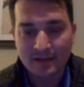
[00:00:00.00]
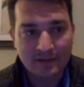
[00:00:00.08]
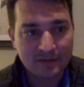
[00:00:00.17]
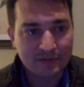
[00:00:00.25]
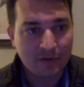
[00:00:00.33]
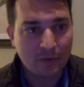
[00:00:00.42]

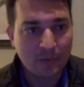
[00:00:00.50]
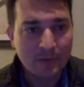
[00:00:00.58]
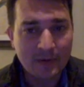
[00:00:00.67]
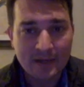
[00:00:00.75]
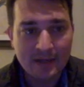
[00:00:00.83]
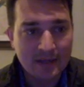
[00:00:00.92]
So
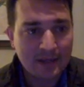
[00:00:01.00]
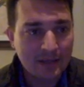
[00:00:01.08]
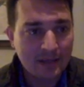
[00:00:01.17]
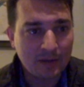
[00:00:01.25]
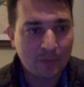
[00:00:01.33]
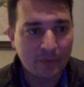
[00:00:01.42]

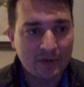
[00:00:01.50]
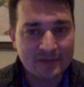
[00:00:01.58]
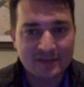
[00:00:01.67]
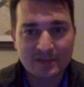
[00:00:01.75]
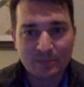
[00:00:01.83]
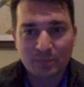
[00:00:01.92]
it
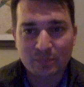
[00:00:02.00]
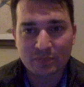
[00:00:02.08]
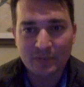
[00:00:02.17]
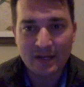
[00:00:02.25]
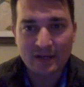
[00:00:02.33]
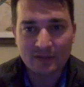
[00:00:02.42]
was
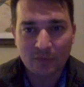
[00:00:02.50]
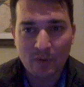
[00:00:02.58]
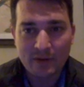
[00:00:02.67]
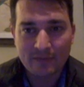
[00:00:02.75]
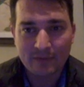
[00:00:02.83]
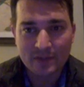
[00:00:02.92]
spring
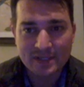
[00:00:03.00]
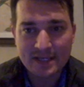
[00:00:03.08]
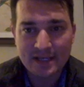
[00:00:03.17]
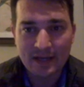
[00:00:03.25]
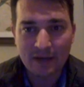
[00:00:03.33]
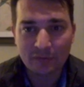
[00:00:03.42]

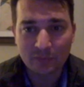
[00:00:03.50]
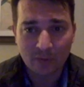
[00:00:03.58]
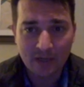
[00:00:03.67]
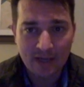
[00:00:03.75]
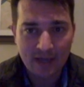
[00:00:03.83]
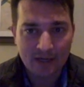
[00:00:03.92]
2014. I was
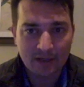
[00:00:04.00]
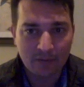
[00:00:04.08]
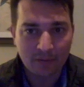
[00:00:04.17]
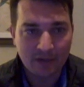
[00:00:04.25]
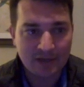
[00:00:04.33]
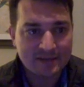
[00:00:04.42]
working at an
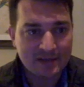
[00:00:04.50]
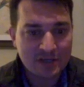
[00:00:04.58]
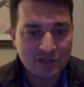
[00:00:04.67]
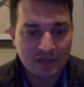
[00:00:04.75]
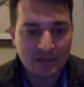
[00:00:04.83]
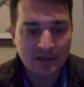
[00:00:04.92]

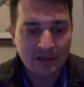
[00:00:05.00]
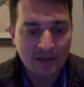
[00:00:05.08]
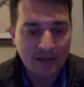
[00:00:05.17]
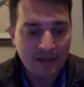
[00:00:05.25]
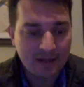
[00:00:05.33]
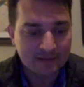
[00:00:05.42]
organization
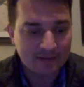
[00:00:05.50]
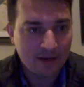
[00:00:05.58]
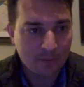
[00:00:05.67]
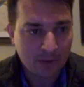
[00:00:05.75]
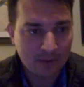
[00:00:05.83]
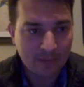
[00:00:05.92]
as a
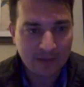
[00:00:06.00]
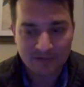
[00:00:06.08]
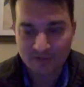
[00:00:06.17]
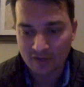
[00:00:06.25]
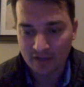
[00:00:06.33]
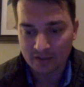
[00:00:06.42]
network
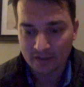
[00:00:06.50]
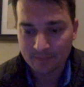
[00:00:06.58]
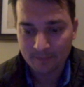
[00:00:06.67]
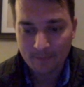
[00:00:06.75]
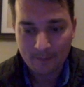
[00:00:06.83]
administrator.